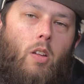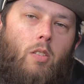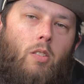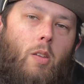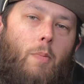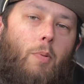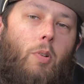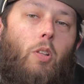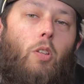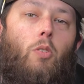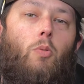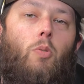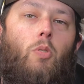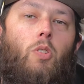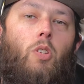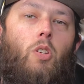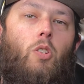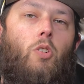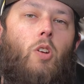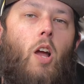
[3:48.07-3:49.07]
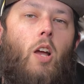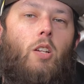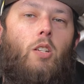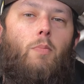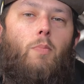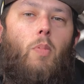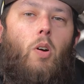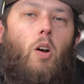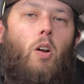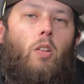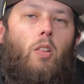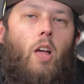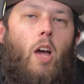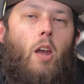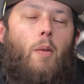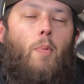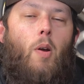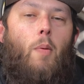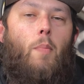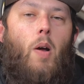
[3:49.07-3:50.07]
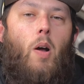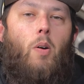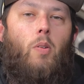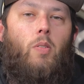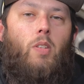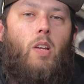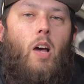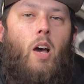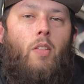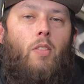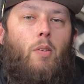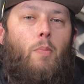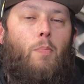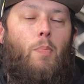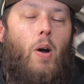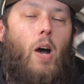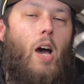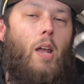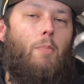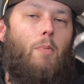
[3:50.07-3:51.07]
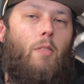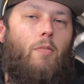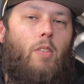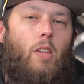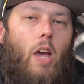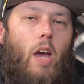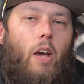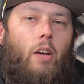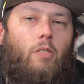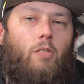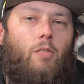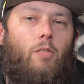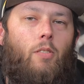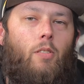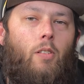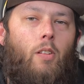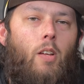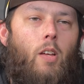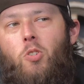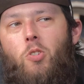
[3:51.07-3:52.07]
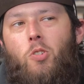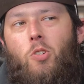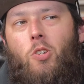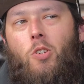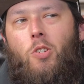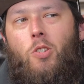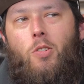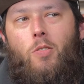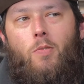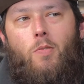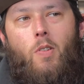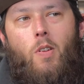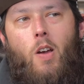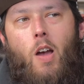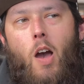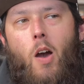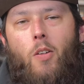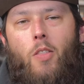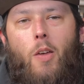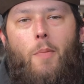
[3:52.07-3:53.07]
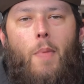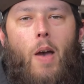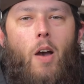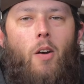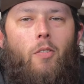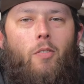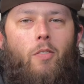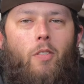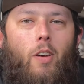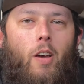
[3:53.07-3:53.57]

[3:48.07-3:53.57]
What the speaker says: Typically you'll see traction bar, ladder bar mounts on the bottom of the axle, just how they mount.